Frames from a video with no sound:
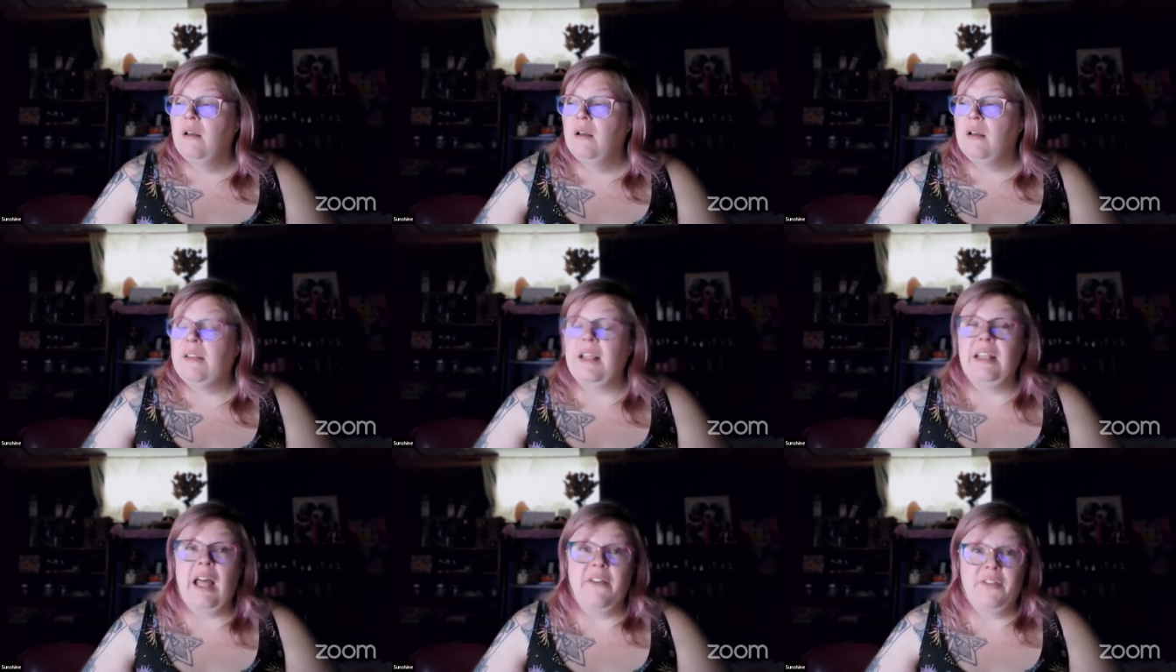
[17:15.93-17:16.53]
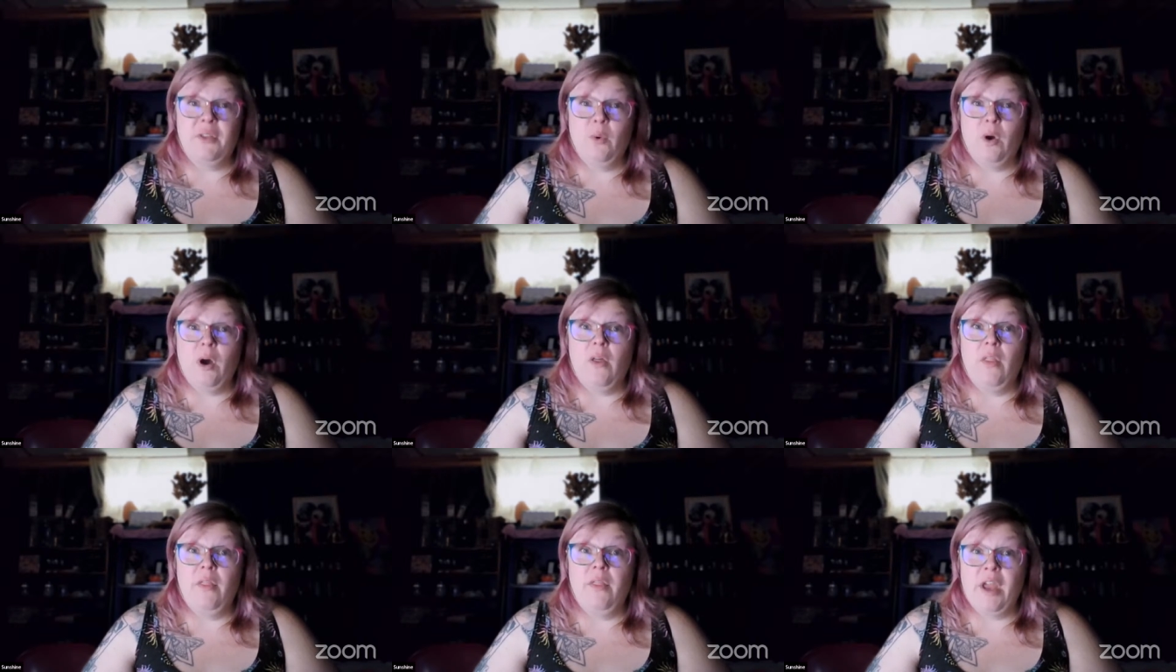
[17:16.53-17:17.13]
Because I left
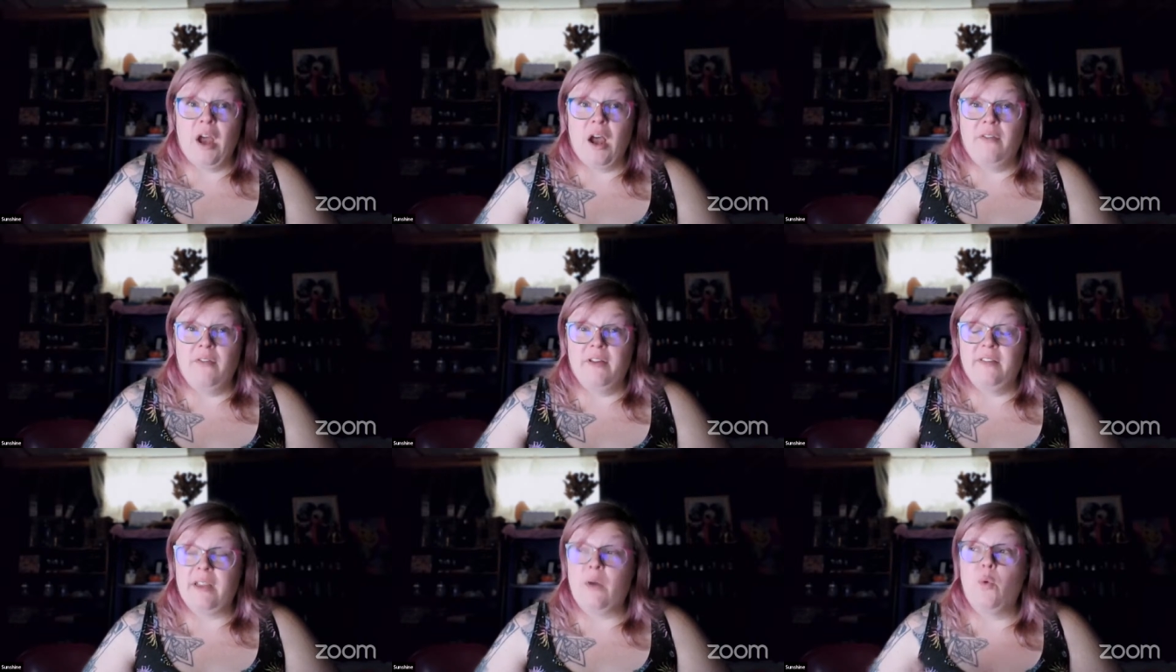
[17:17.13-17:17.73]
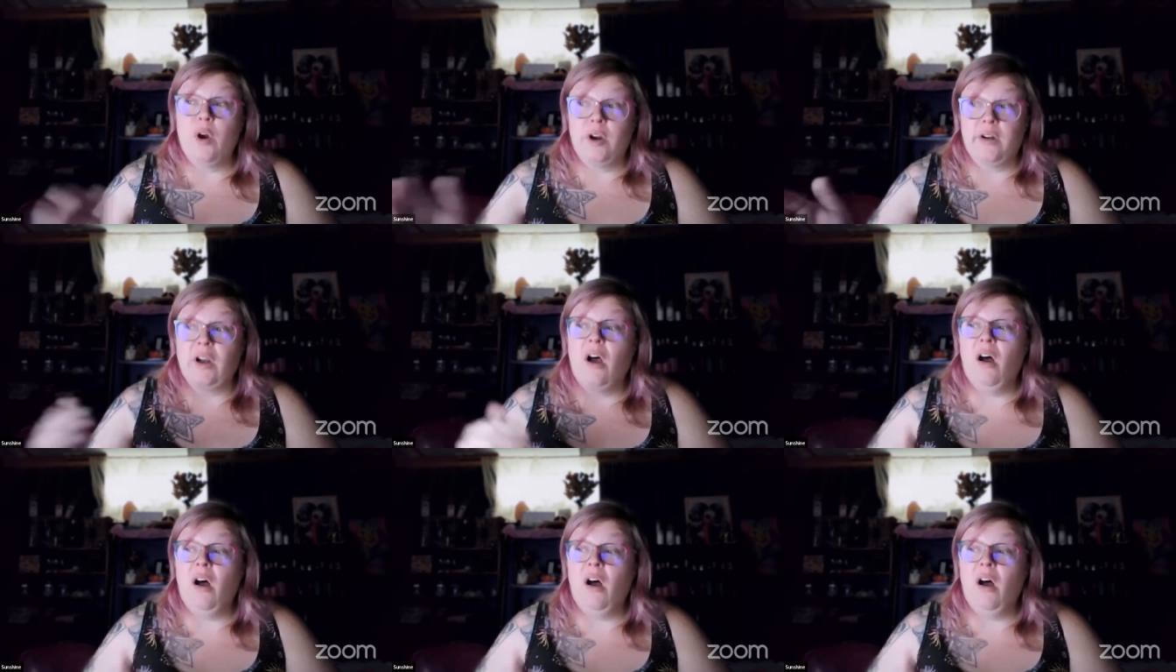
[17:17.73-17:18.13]
the office. I worked